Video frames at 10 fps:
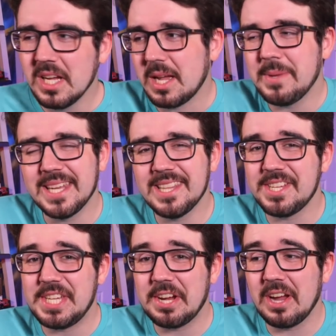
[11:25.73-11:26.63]
Coming into
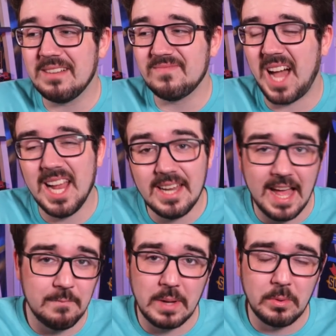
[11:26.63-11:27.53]
this year, I didn't
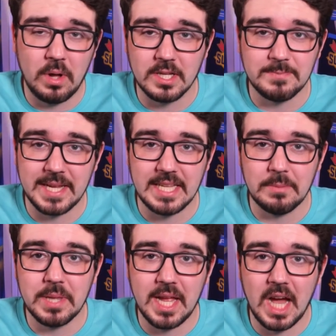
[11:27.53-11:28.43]
have Bubba Wallace making
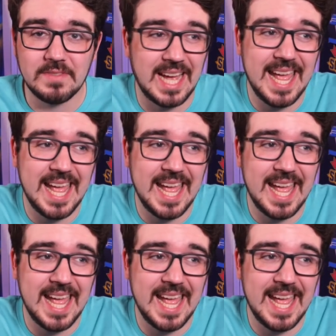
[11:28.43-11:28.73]
the playoffs.